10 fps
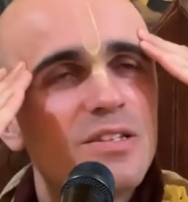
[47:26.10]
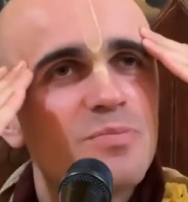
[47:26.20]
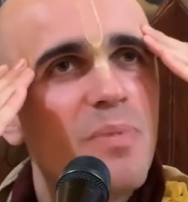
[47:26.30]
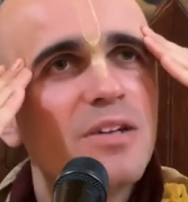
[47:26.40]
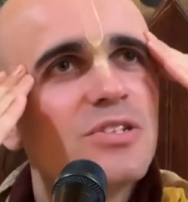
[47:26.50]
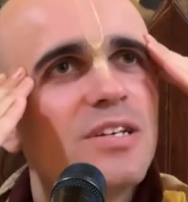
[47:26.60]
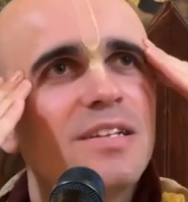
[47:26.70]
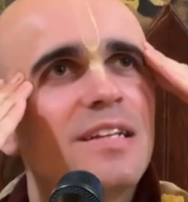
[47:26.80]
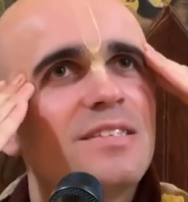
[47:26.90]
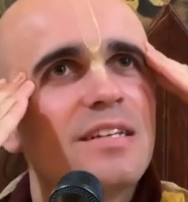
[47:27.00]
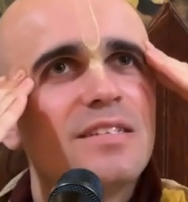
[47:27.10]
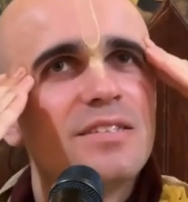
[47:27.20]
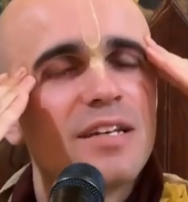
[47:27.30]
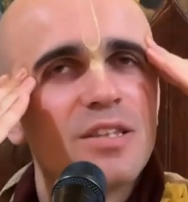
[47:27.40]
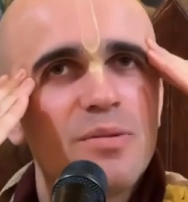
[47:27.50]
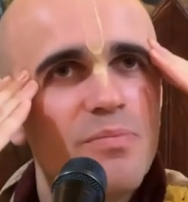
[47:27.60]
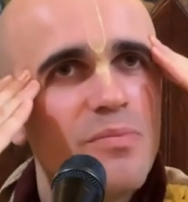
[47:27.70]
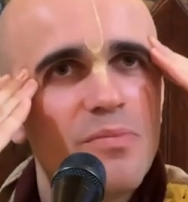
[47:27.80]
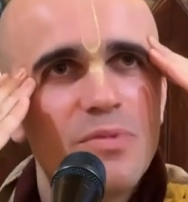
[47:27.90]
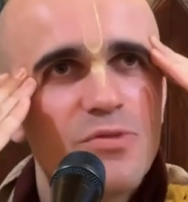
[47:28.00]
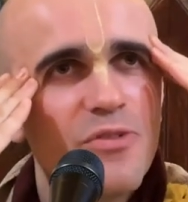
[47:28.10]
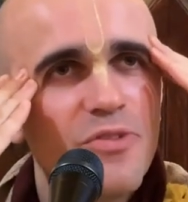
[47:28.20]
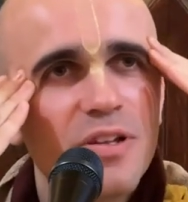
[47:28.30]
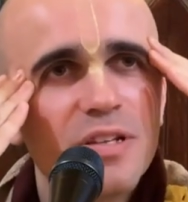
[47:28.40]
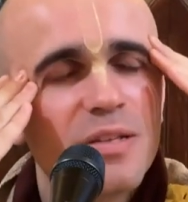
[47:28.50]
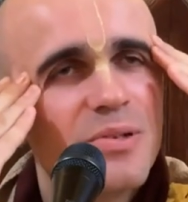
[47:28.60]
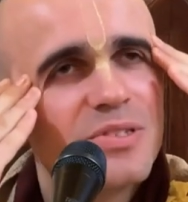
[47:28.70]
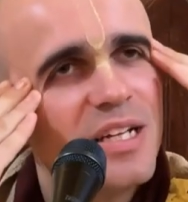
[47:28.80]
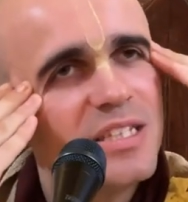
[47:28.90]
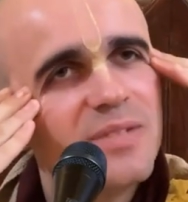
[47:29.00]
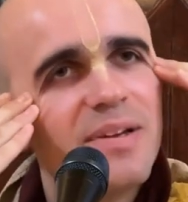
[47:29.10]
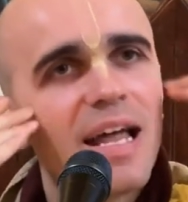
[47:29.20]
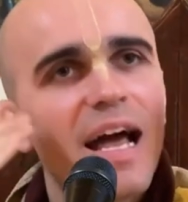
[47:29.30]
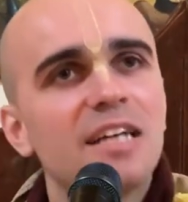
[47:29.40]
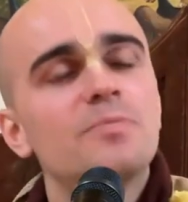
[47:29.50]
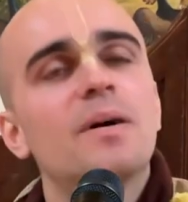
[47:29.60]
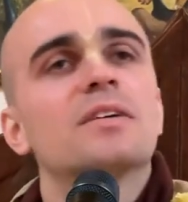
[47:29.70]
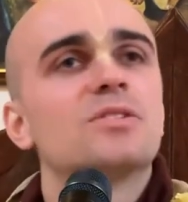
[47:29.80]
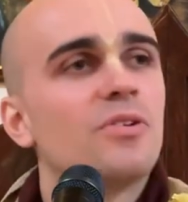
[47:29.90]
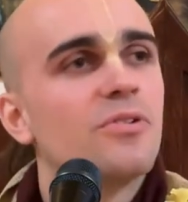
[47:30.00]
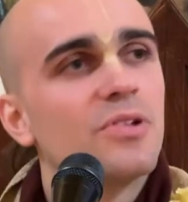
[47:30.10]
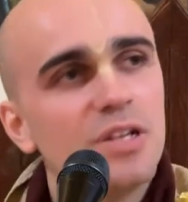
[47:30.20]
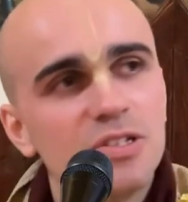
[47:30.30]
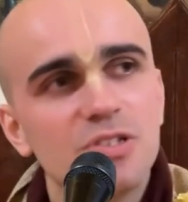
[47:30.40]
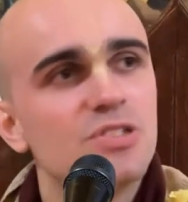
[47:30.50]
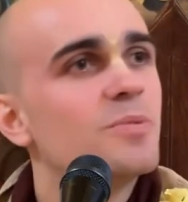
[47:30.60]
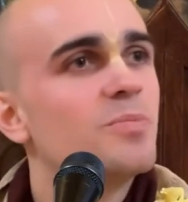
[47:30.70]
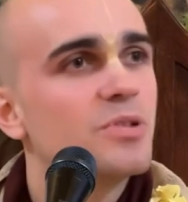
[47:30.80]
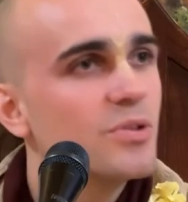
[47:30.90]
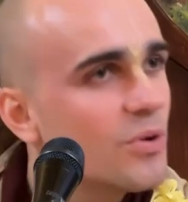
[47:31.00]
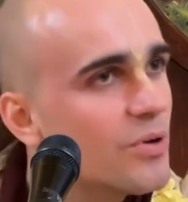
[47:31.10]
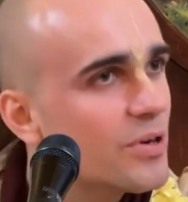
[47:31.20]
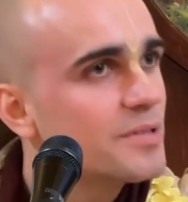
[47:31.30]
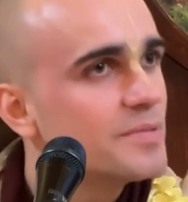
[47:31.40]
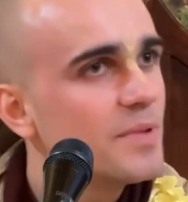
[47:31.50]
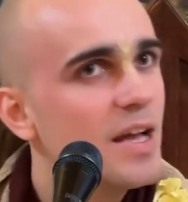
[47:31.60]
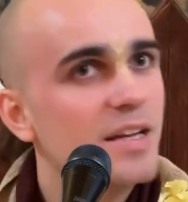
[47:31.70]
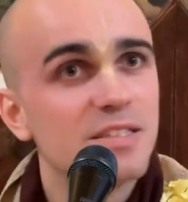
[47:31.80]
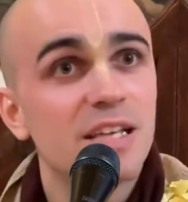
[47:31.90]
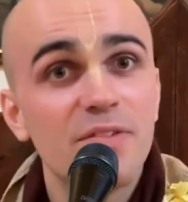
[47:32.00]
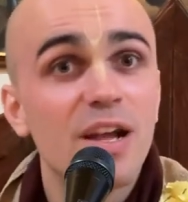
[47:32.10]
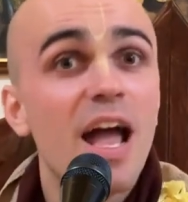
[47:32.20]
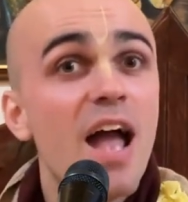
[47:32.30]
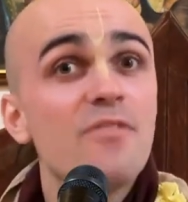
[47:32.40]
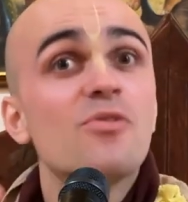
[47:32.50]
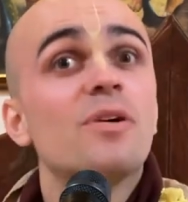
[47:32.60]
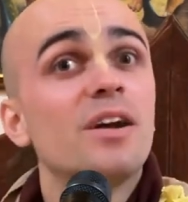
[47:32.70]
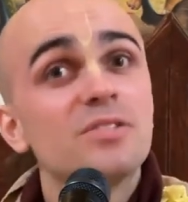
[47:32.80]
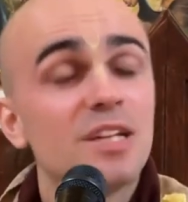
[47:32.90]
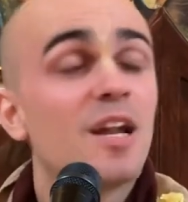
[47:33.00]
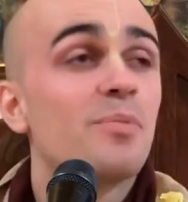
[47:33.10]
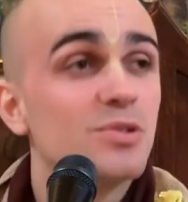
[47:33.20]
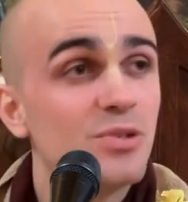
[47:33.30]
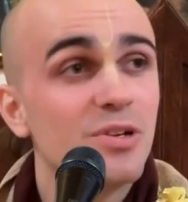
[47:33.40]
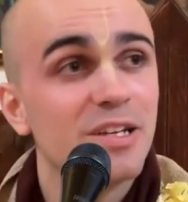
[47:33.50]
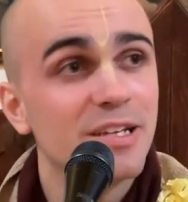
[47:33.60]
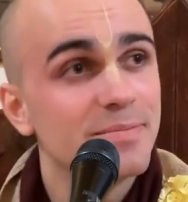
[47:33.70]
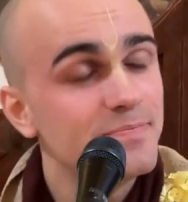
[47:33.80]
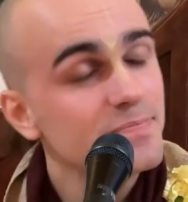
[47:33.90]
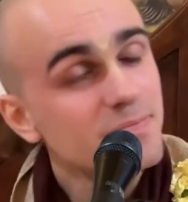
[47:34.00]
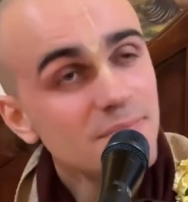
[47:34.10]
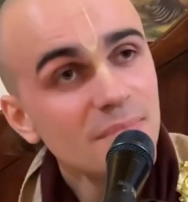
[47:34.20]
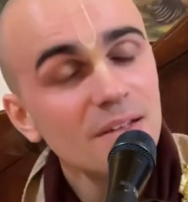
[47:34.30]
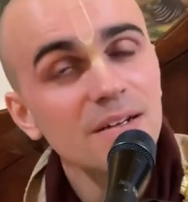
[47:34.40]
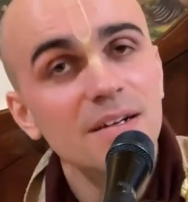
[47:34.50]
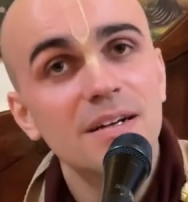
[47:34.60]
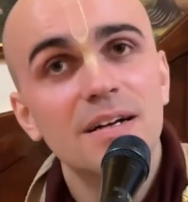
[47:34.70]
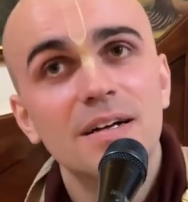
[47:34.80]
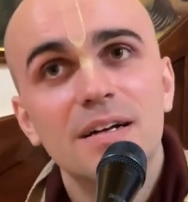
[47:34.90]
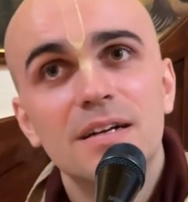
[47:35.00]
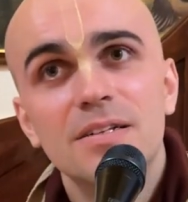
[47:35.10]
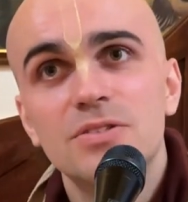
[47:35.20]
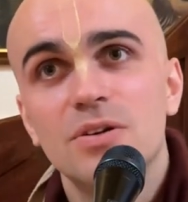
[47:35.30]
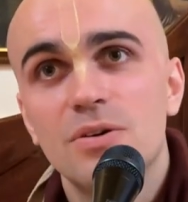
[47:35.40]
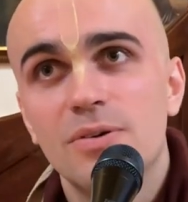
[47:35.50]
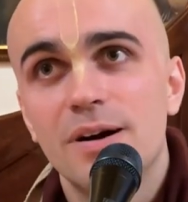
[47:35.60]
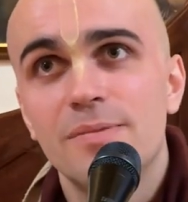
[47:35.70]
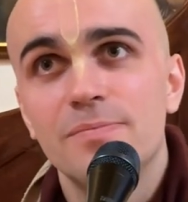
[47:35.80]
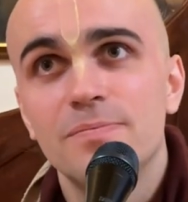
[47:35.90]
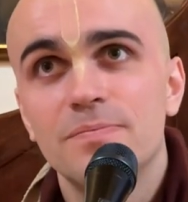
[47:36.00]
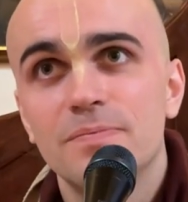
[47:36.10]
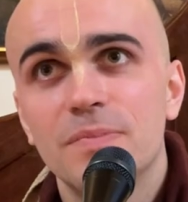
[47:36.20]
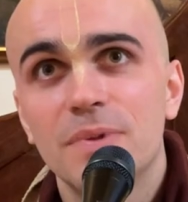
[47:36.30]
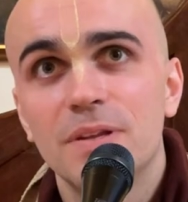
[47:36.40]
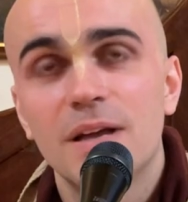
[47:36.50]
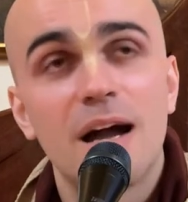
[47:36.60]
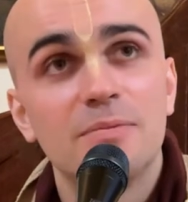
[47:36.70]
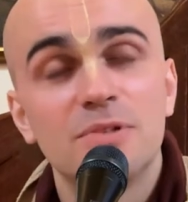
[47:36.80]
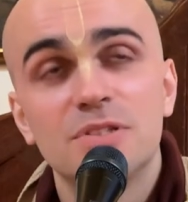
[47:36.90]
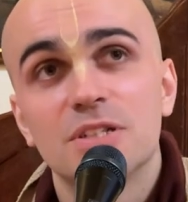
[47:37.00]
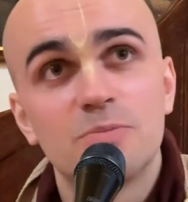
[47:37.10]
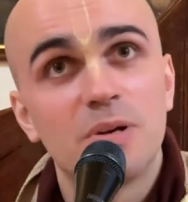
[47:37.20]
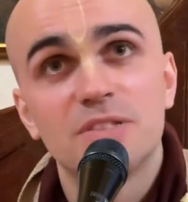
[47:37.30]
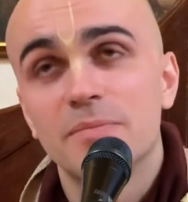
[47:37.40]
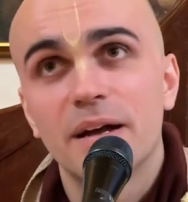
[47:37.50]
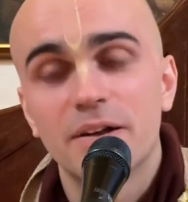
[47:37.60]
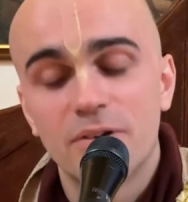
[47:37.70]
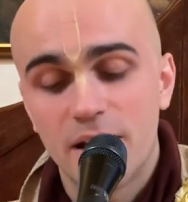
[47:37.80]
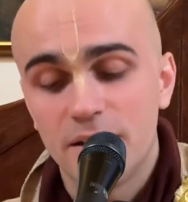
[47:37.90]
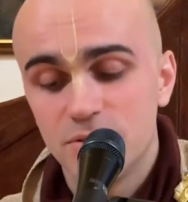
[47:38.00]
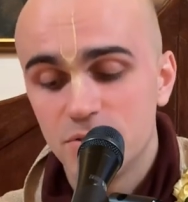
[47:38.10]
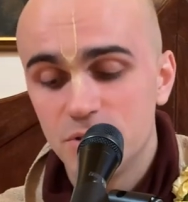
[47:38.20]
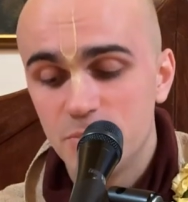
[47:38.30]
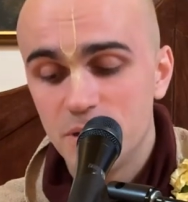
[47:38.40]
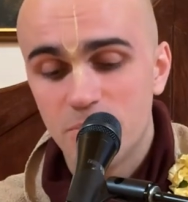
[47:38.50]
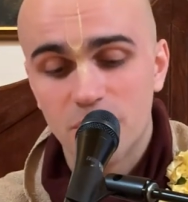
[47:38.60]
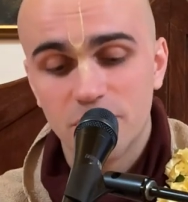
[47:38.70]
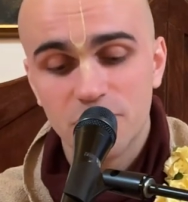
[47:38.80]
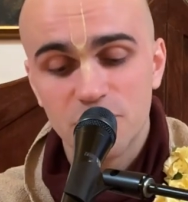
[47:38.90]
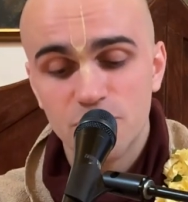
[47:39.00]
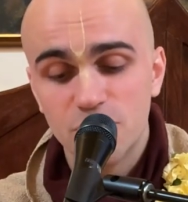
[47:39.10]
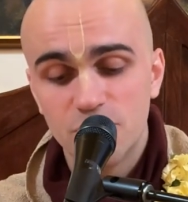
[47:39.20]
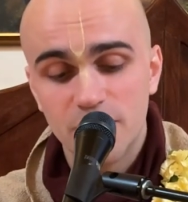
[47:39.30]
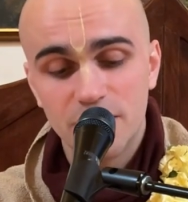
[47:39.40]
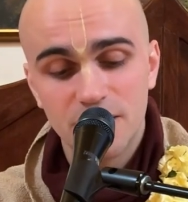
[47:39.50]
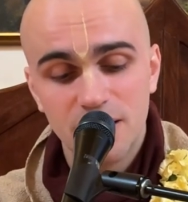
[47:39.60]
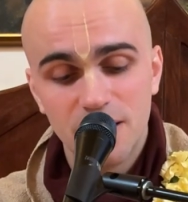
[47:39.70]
mantra, it's like revealing the most intimate aspects of our relationship with the Lord, and it's giving everyone else that opportunity. So I'm just expressing my gratitude to be a part of this movement